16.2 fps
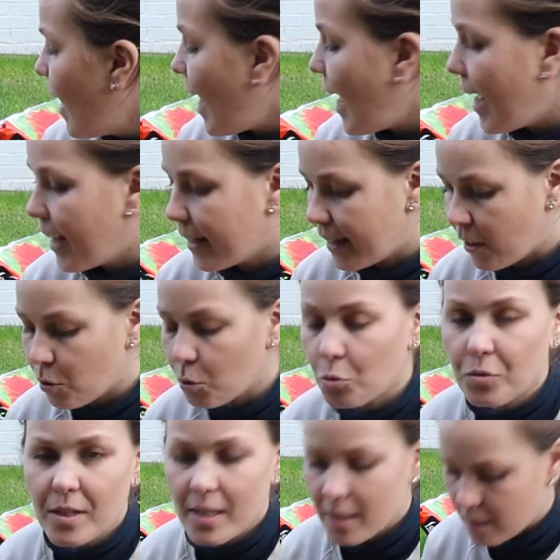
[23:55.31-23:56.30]
and get all
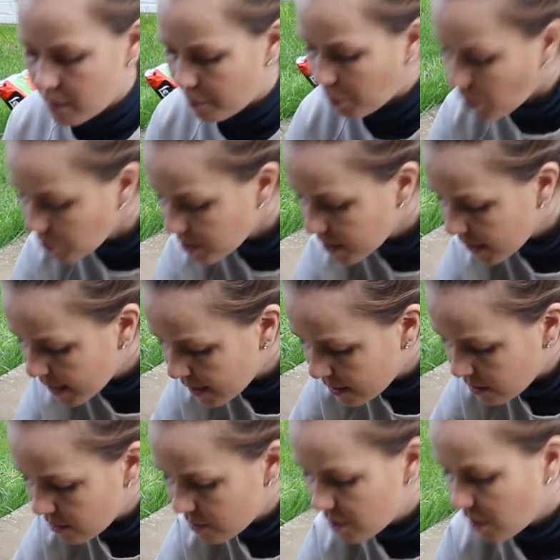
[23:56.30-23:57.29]
these potted
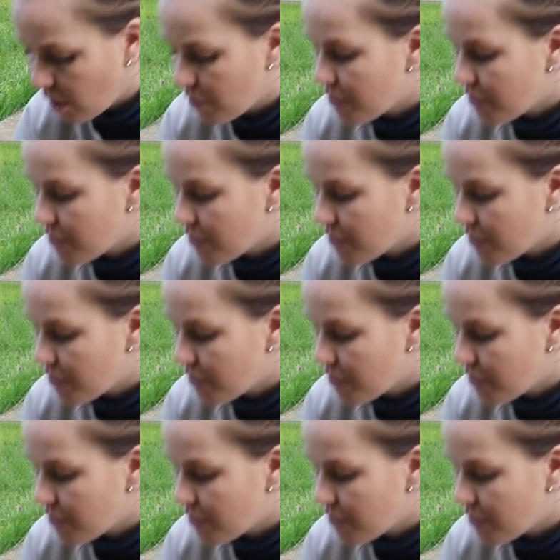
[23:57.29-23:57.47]
so